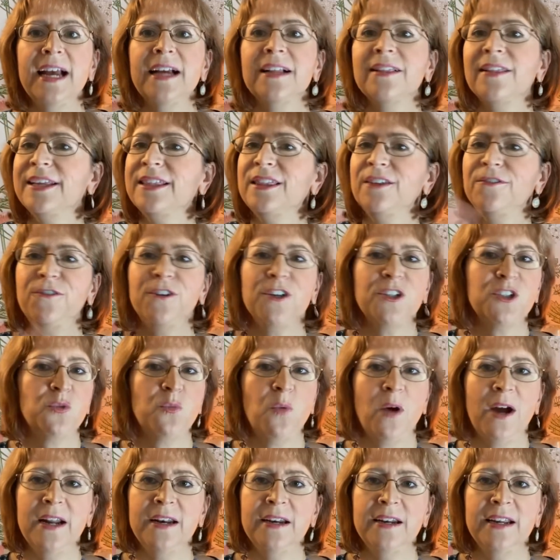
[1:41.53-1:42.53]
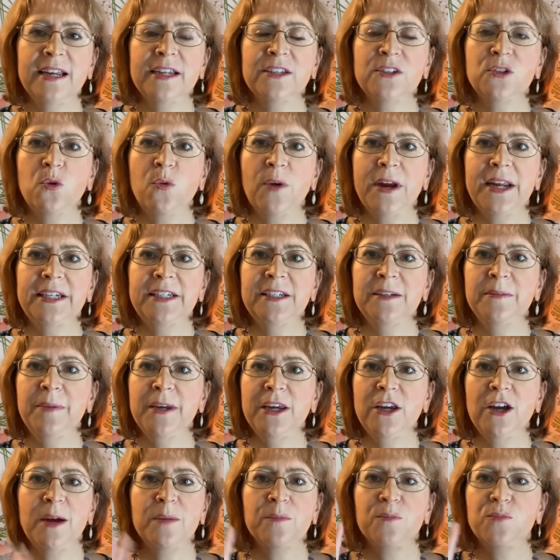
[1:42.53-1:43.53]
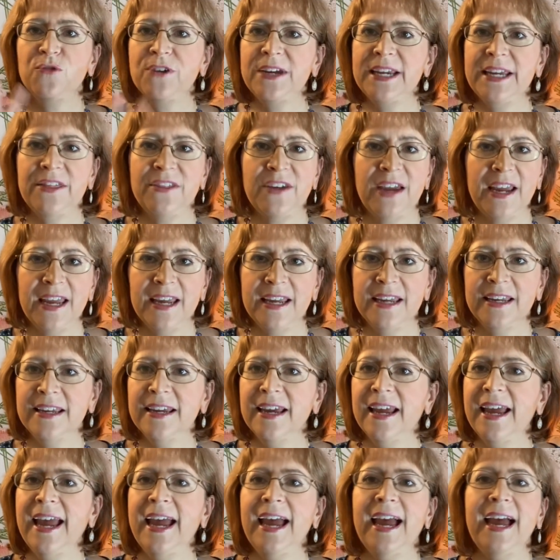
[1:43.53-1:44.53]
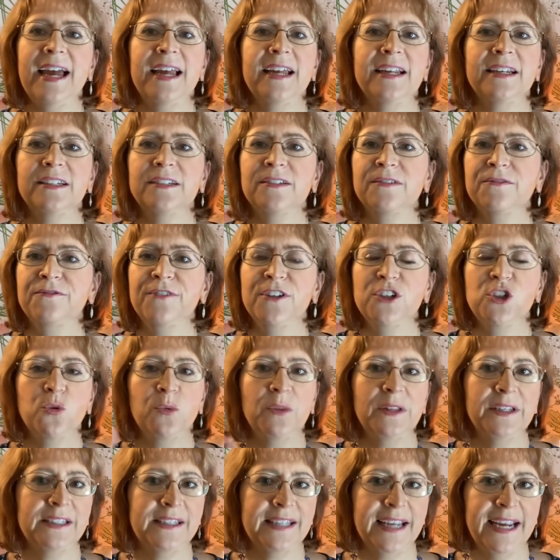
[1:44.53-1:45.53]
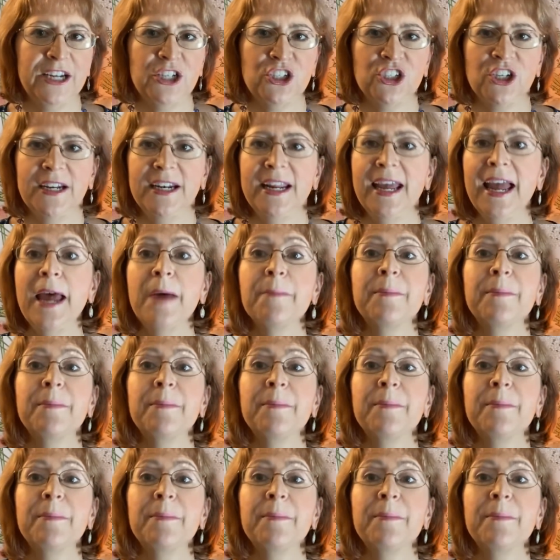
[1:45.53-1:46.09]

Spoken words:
like the first one is going to be on breathing and visualization.